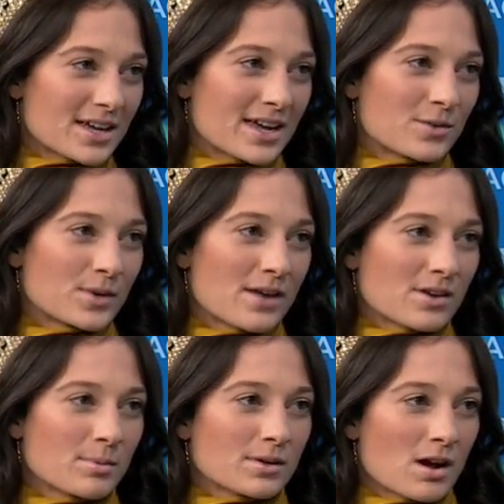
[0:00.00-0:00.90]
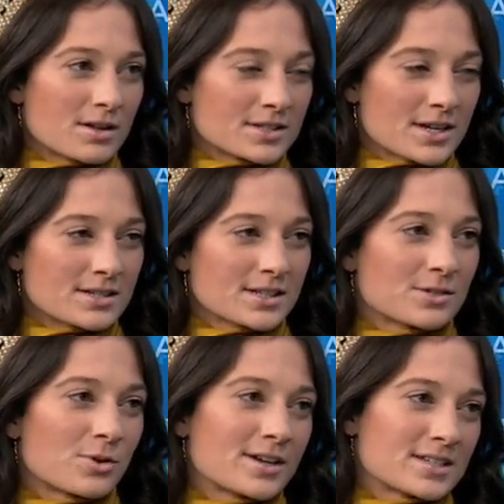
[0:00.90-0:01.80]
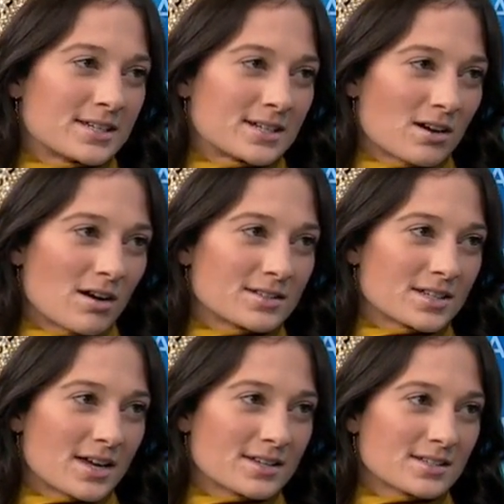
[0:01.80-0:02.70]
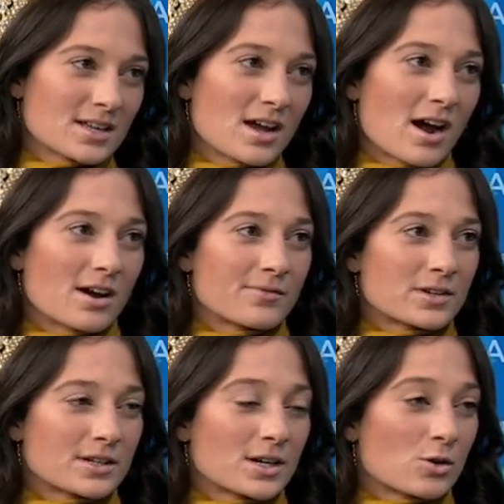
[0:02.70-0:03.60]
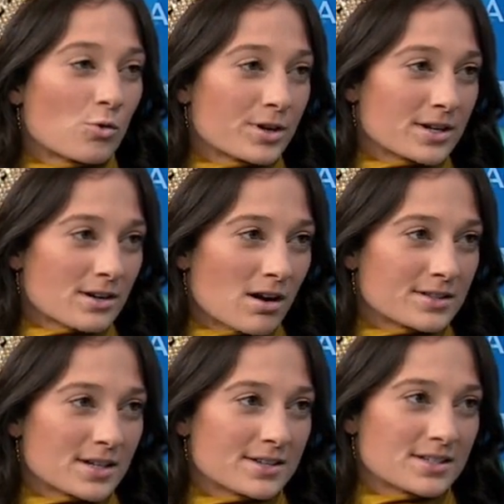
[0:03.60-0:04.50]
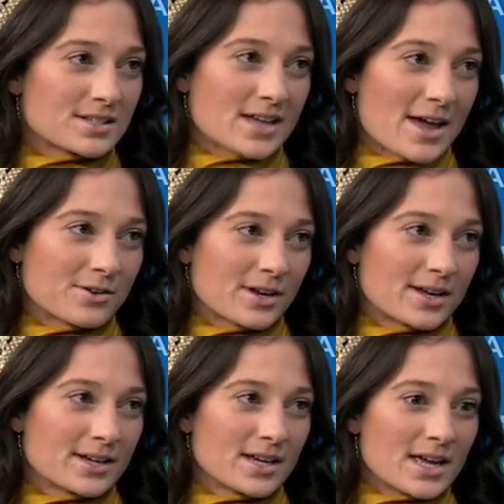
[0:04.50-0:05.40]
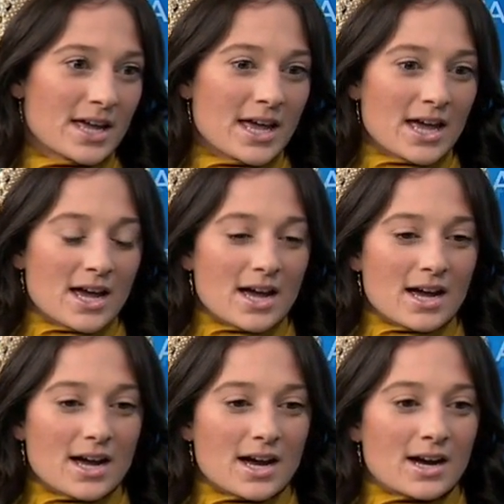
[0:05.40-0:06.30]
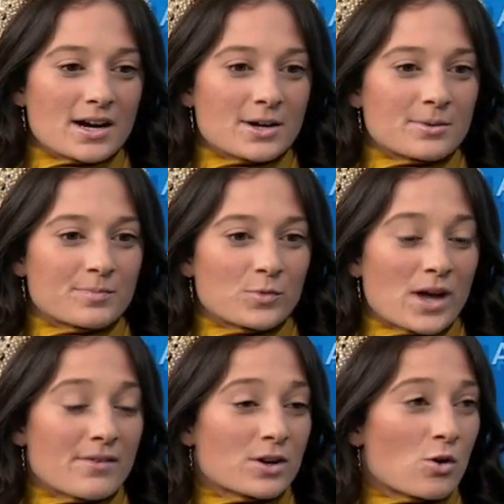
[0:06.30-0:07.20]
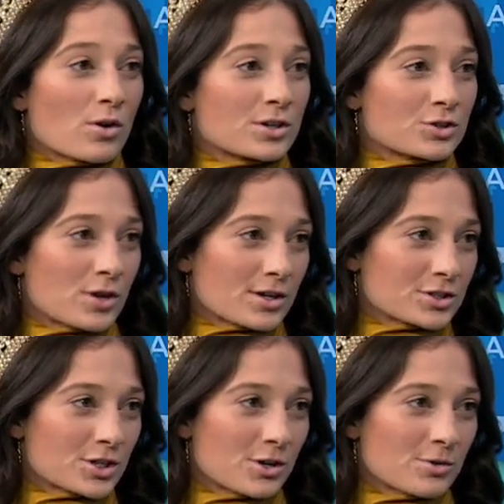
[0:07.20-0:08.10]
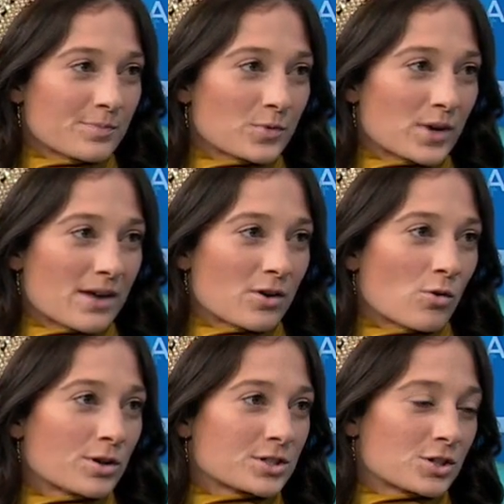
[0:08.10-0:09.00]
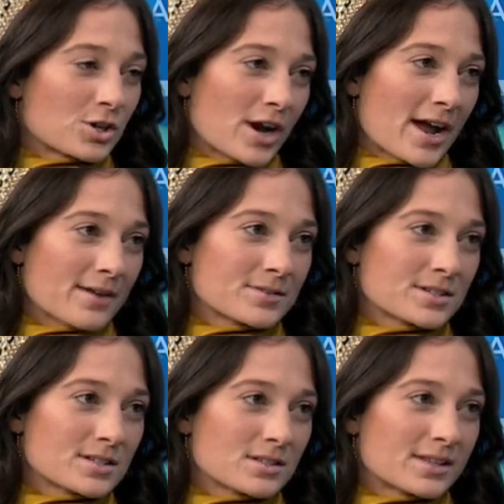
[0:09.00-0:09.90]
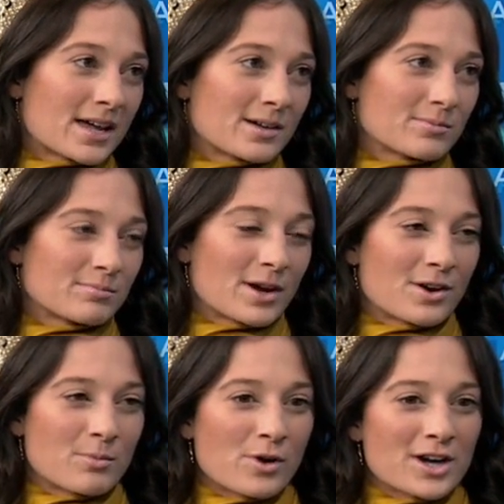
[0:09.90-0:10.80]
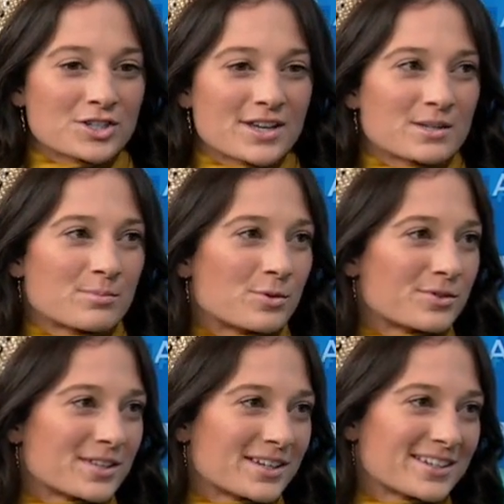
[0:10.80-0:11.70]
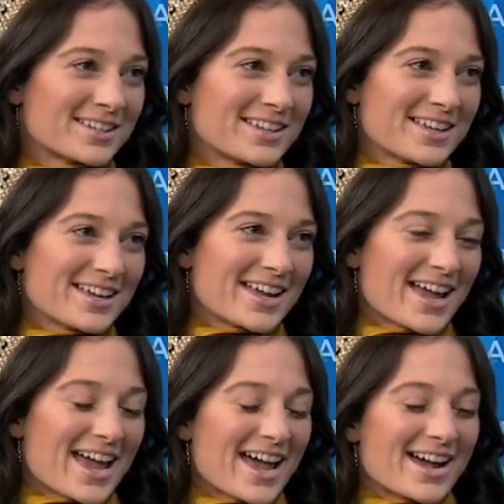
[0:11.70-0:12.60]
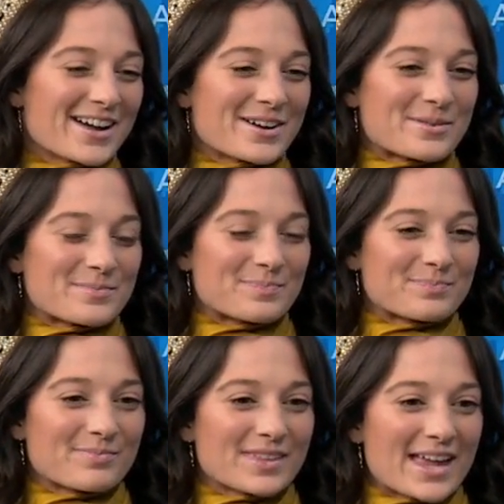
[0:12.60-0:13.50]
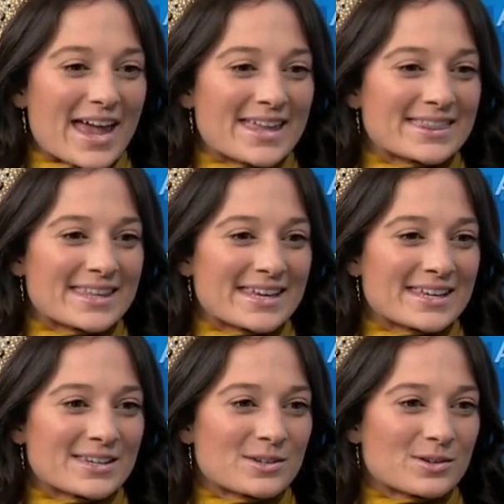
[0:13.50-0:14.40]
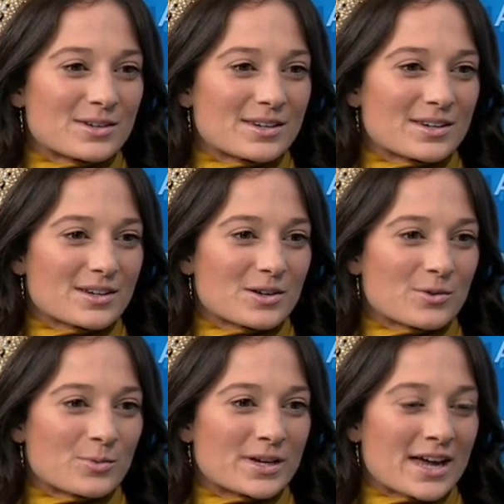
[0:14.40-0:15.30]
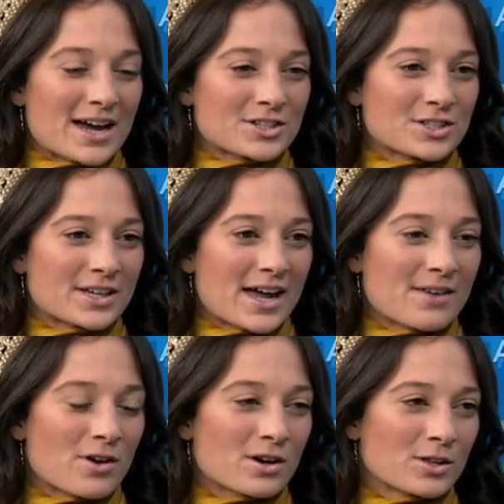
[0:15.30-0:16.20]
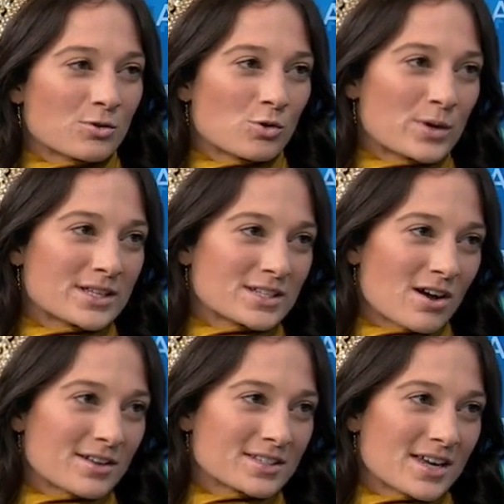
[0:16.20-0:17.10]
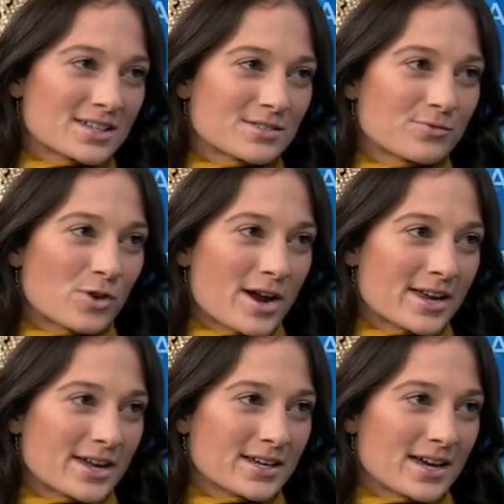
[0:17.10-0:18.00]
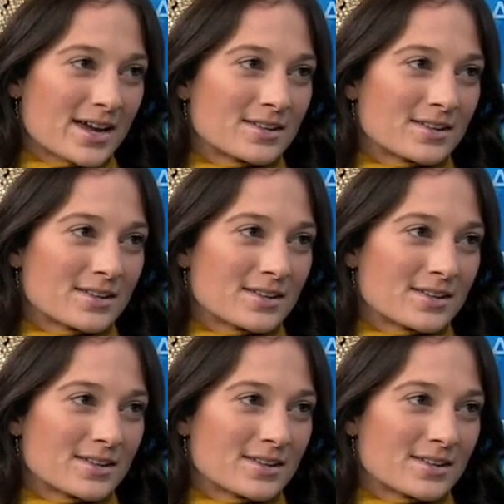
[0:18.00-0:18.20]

and we have a couple of contests, like the rice eating contest. Mm-hmm. Our fiddle and accordion contest is Saturday. Um, we have a corn truck show. We have our arts and crafts that my grandma actually has a booth in it. Oh. Um, and then we actually have our little Queens contest Friday mm-hmm.